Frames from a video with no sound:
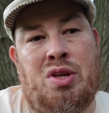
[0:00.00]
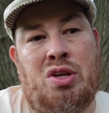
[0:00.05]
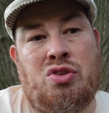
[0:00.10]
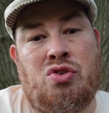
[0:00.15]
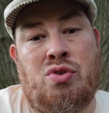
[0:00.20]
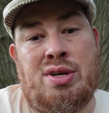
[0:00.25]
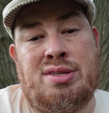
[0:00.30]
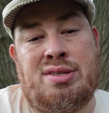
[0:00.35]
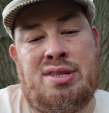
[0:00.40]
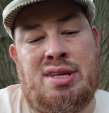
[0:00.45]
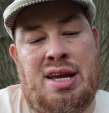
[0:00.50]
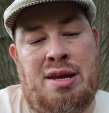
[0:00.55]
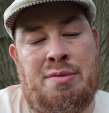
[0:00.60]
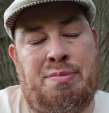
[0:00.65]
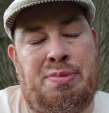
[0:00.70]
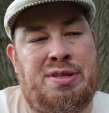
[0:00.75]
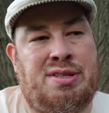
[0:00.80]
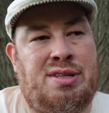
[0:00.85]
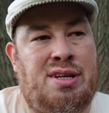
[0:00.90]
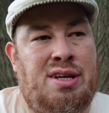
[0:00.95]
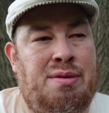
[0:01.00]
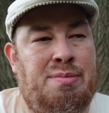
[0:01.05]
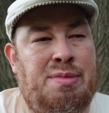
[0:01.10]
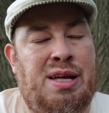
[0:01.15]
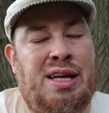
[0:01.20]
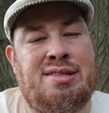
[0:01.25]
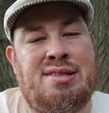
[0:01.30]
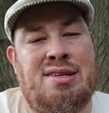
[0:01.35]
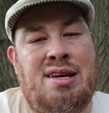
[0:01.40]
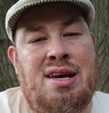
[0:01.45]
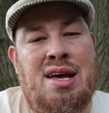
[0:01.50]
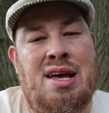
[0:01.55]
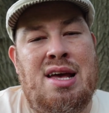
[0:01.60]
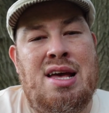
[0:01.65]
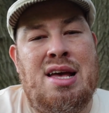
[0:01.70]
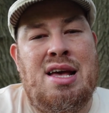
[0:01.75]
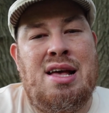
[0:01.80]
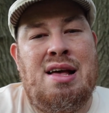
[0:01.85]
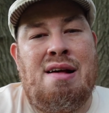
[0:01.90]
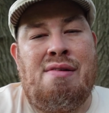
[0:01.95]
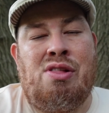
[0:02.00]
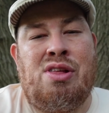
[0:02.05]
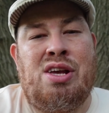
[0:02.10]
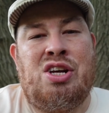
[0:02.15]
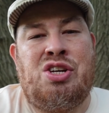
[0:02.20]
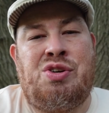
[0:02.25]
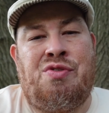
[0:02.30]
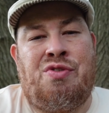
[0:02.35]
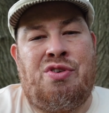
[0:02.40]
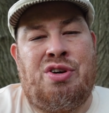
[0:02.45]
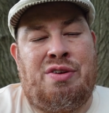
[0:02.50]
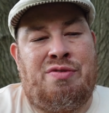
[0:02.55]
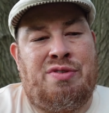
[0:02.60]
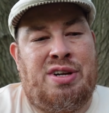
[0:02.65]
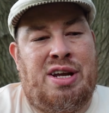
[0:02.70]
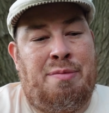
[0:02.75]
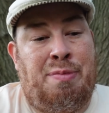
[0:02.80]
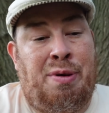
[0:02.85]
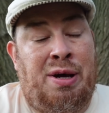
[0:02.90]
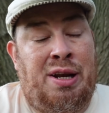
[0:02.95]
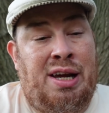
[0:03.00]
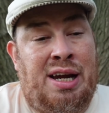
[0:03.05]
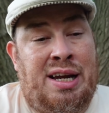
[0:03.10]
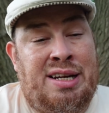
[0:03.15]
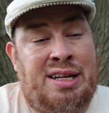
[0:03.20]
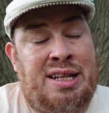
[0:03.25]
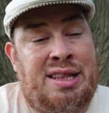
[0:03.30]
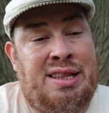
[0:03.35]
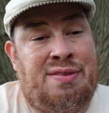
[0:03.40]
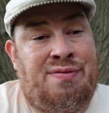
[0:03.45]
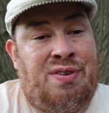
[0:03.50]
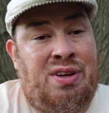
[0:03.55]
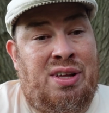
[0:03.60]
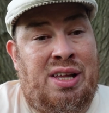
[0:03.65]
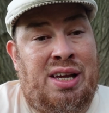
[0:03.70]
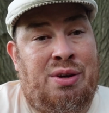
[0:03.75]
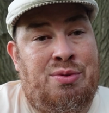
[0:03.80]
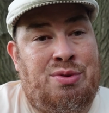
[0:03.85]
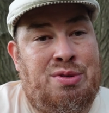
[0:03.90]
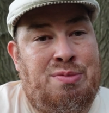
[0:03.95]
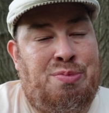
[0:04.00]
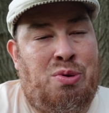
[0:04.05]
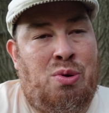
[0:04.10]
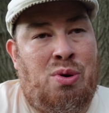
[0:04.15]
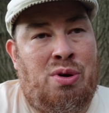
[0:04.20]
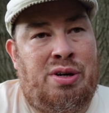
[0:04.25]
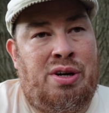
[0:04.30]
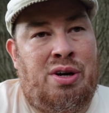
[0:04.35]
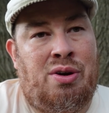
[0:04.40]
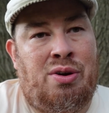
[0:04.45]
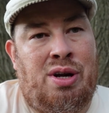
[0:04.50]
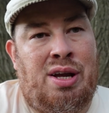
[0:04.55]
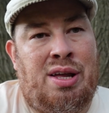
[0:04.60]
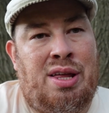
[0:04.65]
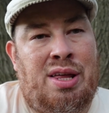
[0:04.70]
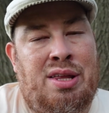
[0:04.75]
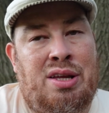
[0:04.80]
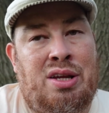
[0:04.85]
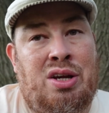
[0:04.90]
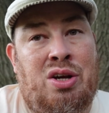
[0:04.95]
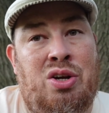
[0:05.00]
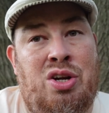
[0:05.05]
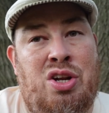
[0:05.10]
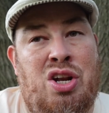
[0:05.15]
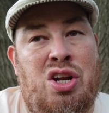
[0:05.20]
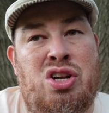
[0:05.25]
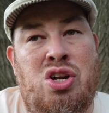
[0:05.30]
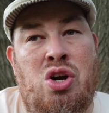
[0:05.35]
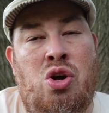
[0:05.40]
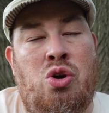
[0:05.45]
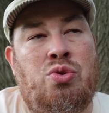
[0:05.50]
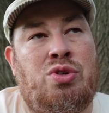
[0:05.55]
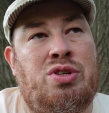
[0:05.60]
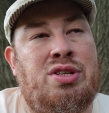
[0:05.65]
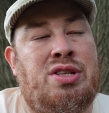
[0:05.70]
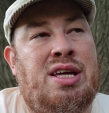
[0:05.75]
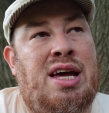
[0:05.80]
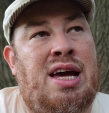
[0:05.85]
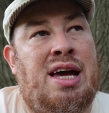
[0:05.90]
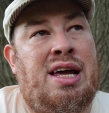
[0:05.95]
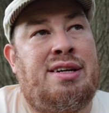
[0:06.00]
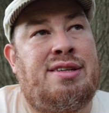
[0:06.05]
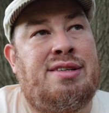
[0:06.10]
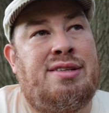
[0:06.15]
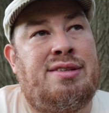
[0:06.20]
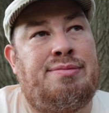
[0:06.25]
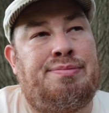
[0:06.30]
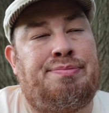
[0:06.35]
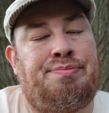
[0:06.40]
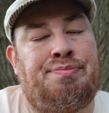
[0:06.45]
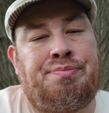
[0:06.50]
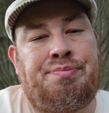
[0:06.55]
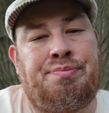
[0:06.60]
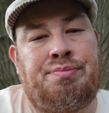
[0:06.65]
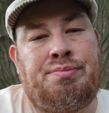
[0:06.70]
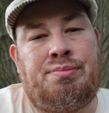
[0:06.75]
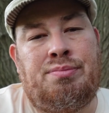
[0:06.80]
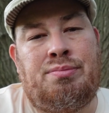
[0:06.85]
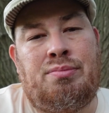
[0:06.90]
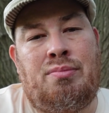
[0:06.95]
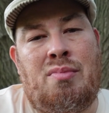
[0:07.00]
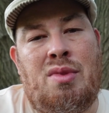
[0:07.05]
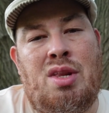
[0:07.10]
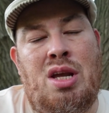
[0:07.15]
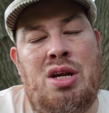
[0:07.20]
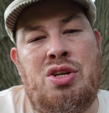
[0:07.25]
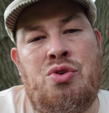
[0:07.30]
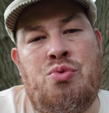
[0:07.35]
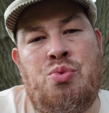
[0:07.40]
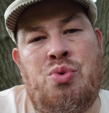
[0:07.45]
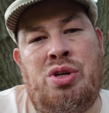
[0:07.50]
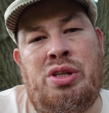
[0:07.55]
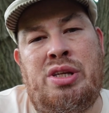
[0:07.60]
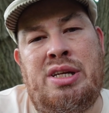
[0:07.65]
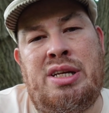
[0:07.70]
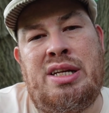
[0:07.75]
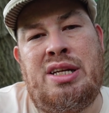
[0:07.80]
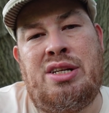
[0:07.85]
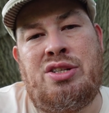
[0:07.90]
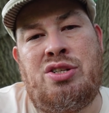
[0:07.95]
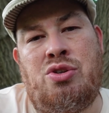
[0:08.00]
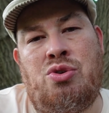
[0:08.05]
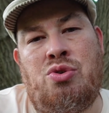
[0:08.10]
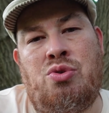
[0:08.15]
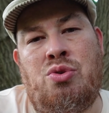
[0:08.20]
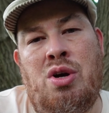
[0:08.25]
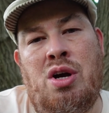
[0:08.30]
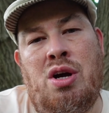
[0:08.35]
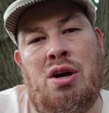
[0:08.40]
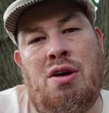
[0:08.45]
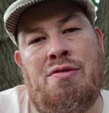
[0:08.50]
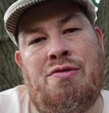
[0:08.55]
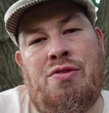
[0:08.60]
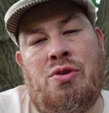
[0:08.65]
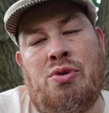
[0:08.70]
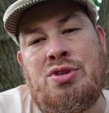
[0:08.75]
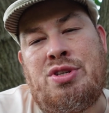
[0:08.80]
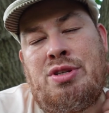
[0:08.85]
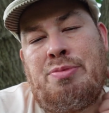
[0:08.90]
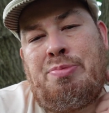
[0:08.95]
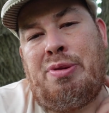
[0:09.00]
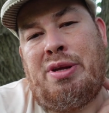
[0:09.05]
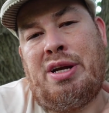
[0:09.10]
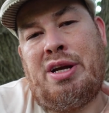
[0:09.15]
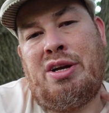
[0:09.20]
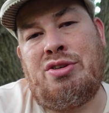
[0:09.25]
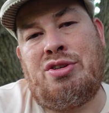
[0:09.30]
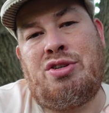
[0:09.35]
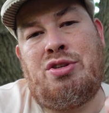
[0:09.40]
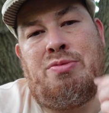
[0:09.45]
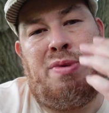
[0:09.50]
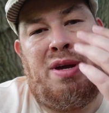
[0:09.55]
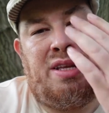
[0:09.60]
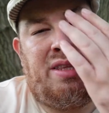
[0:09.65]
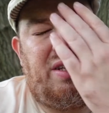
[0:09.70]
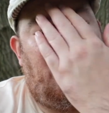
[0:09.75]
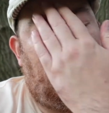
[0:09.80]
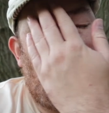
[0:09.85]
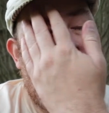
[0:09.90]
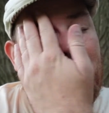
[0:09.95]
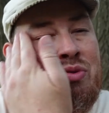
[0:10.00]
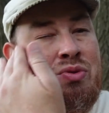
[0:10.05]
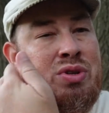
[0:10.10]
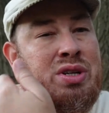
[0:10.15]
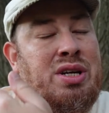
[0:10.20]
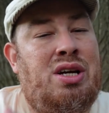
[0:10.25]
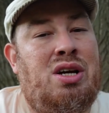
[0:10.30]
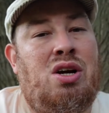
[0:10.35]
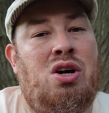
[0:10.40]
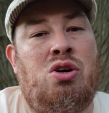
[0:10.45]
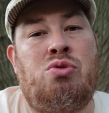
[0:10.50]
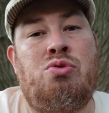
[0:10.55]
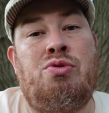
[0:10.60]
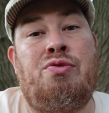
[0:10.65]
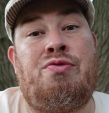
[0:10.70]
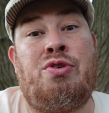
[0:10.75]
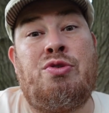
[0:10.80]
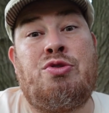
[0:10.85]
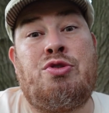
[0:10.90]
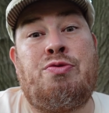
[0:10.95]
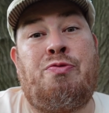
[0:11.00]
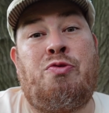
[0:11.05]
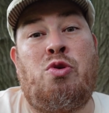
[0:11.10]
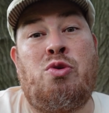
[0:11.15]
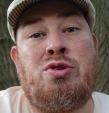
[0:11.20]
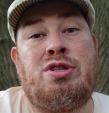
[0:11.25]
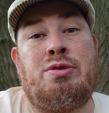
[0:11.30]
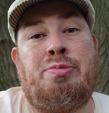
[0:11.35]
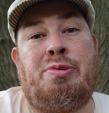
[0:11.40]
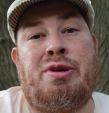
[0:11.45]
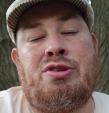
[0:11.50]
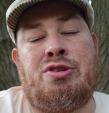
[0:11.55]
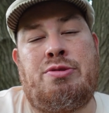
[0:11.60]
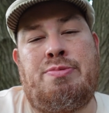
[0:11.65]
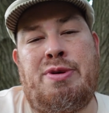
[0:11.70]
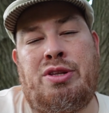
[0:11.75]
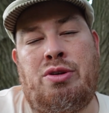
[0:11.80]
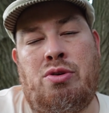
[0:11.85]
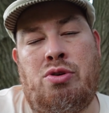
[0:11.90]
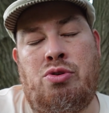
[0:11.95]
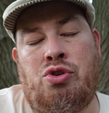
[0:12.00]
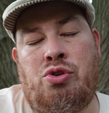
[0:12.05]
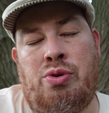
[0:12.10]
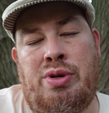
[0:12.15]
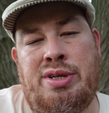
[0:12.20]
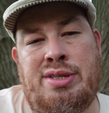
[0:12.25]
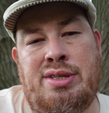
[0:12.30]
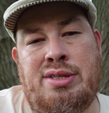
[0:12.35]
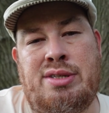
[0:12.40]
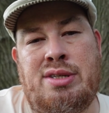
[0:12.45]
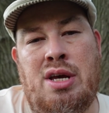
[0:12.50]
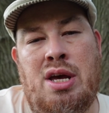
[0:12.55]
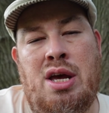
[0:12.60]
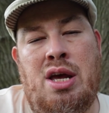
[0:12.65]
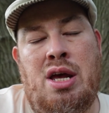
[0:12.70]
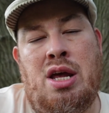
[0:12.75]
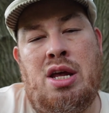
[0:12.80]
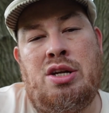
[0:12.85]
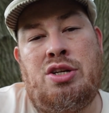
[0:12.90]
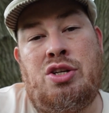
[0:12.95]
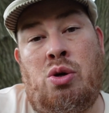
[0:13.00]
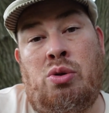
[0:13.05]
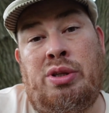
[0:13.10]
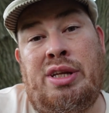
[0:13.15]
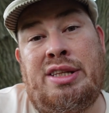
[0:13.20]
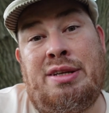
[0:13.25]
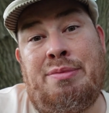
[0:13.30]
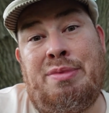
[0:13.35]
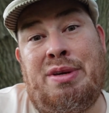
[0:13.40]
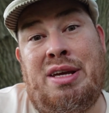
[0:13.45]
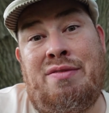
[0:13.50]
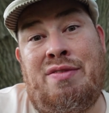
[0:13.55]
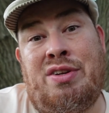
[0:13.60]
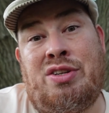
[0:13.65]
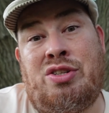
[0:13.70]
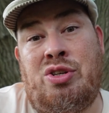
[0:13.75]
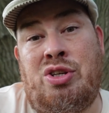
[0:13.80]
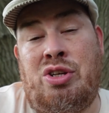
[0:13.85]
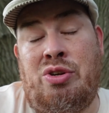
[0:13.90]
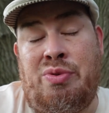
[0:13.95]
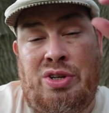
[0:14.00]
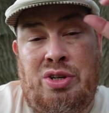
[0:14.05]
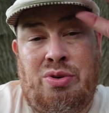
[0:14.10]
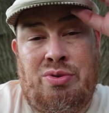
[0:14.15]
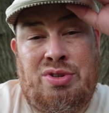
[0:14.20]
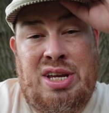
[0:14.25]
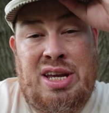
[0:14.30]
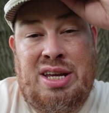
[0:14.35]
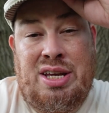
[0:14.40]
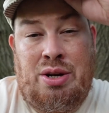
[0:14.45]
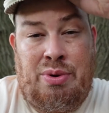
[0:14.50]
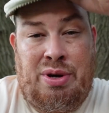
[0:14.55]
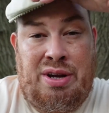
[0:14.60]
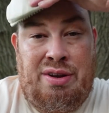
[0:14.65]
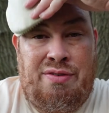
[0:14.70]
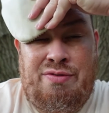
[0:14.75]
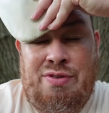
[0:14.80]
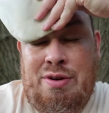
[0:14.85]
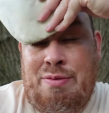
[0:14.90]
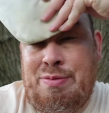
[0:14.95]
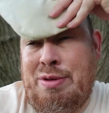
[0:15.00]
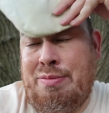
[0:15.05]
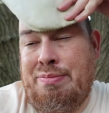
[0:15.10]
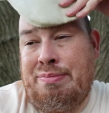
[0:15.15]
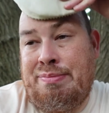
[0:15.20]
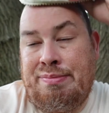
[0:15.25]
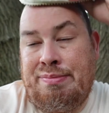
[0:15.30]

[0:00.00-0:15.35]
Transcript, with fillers: trust the N P C. That's a little issue for a different day, but I did feel like it was important or a good note that you really need to force the players to make their own own force force the players to make their own choices. Don't let them give it to you, and don't take it away from them.